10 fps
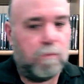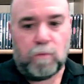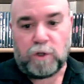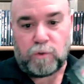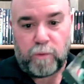
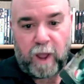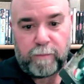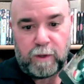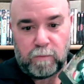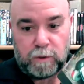Roger
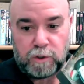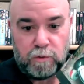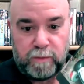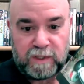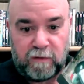Rabbit with 2
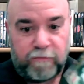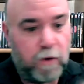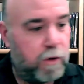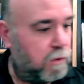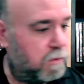missing
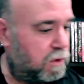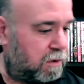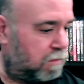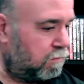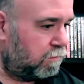photos,